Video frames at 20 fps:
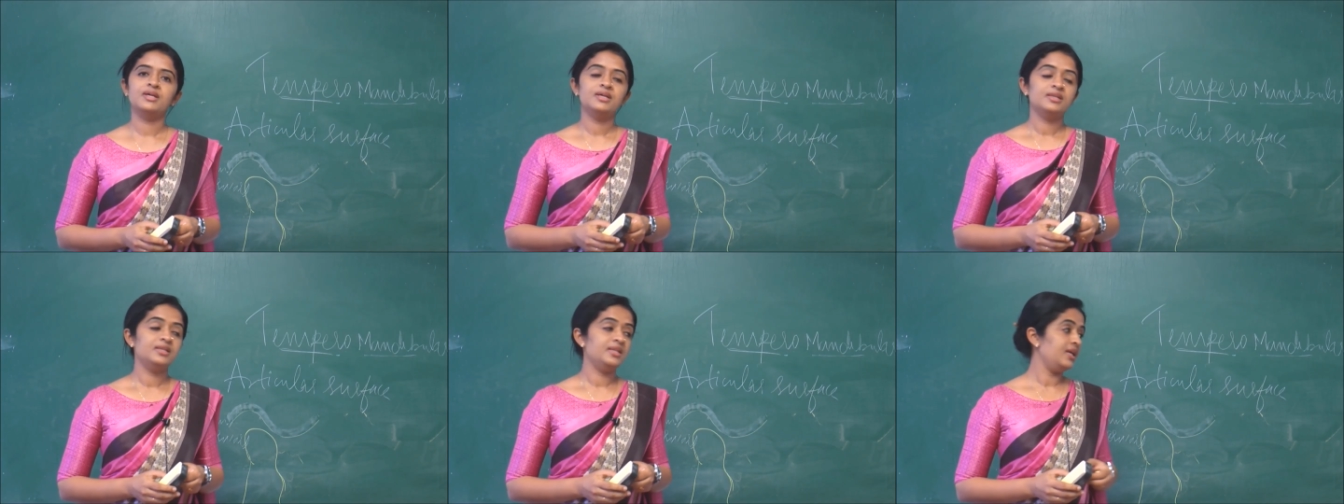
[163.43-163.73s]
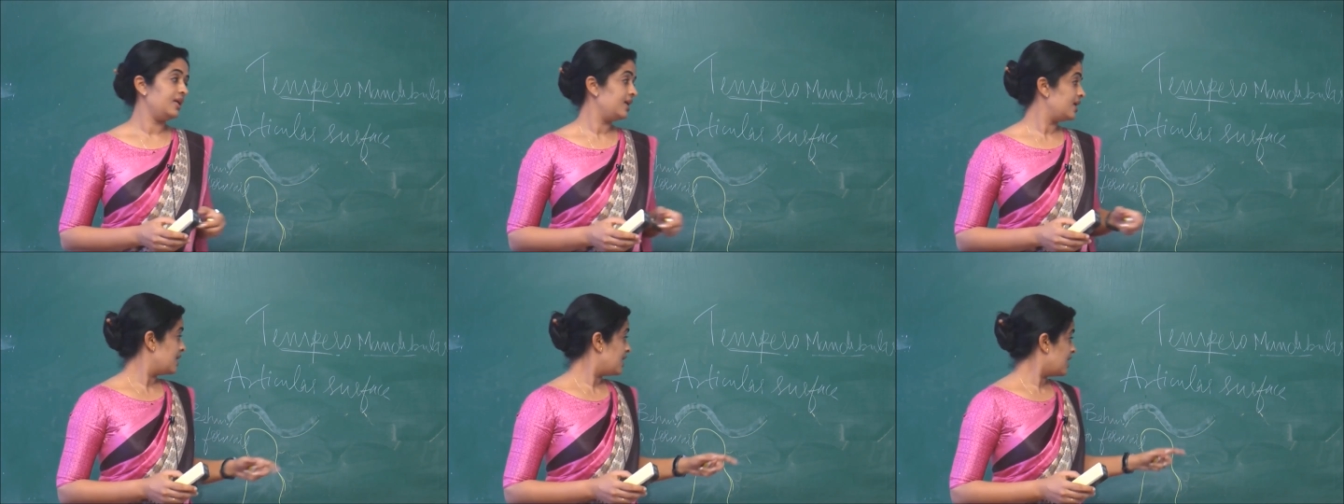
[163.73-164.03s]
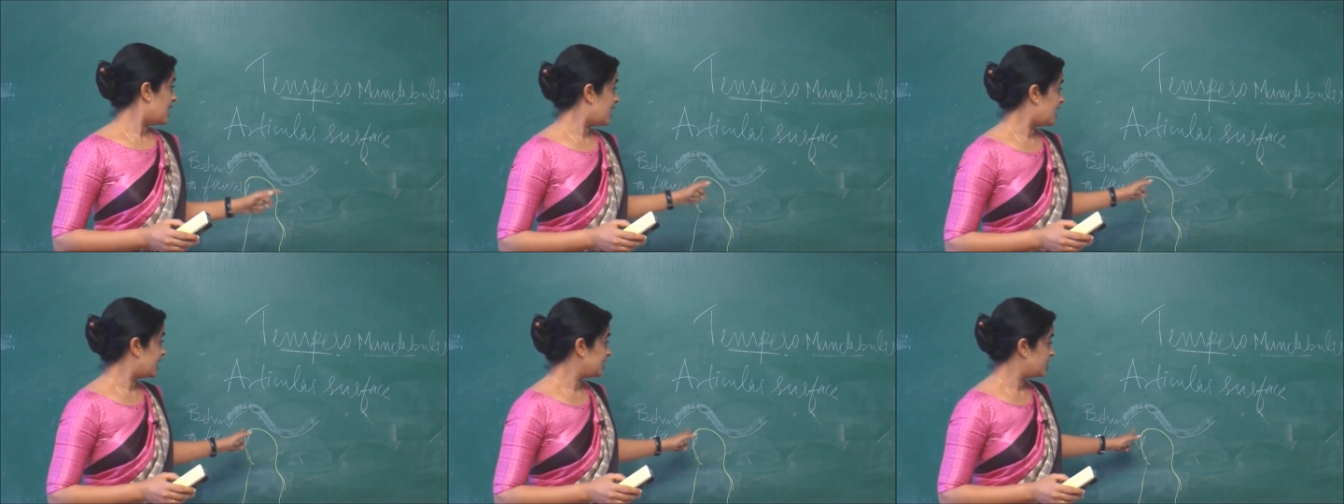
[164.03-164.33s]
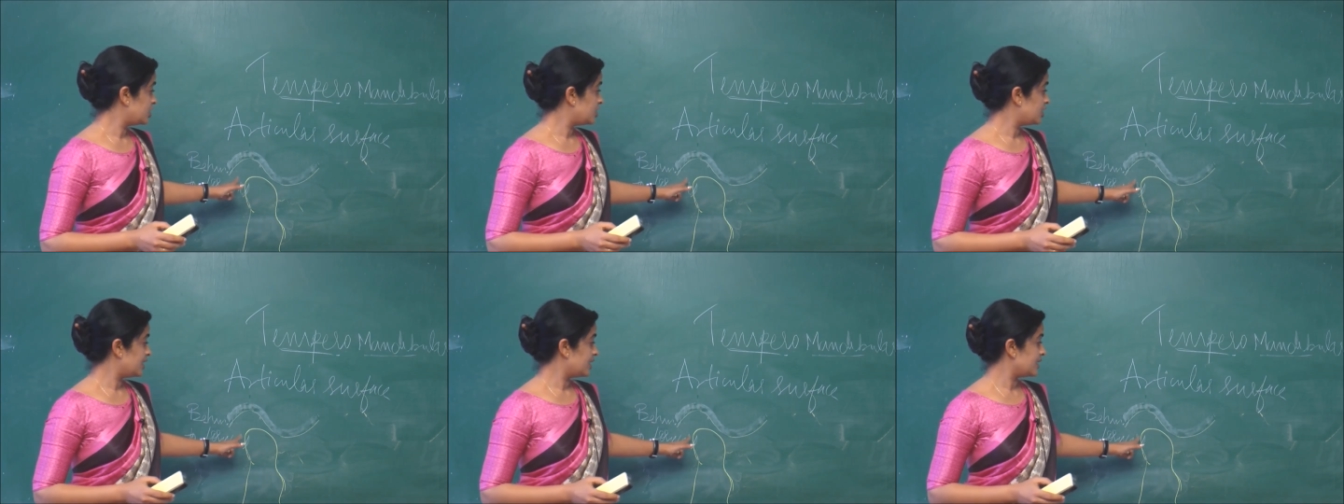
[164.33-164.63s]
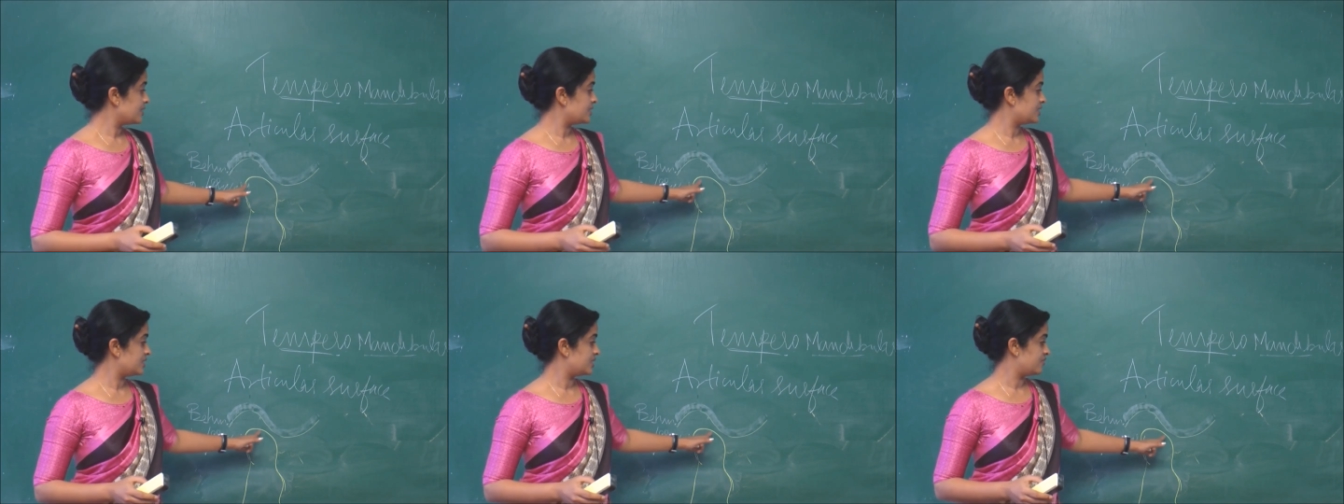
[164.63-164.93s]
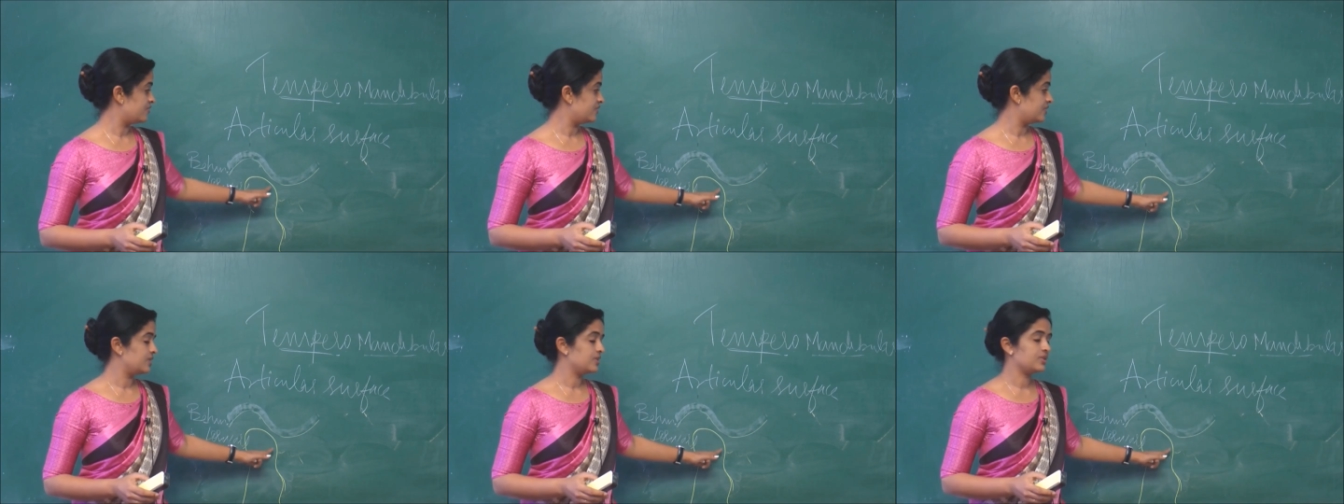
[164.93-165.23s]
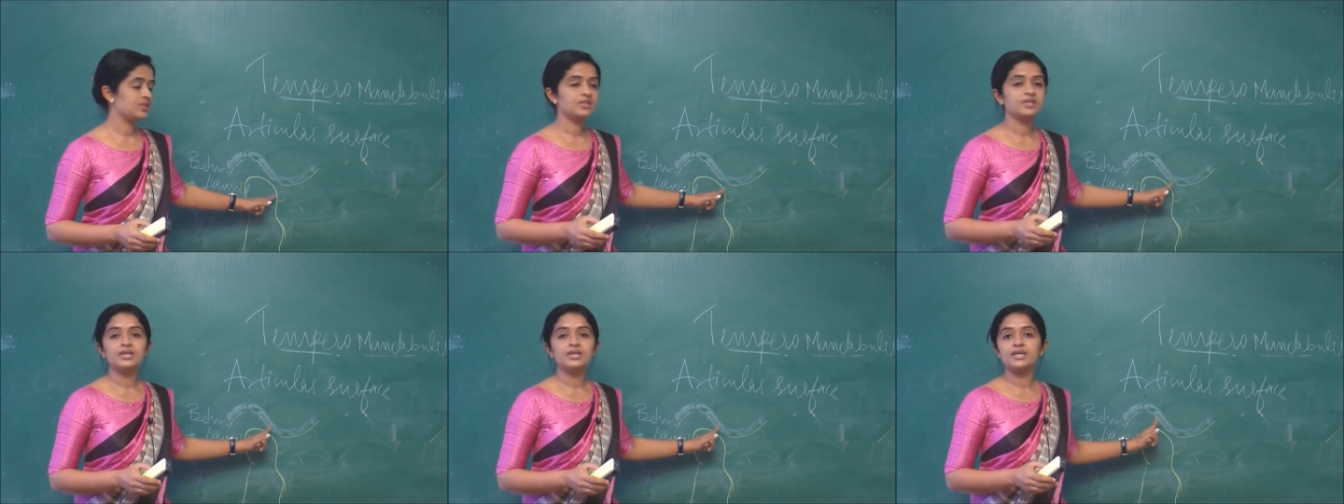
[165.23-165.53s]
the articular surface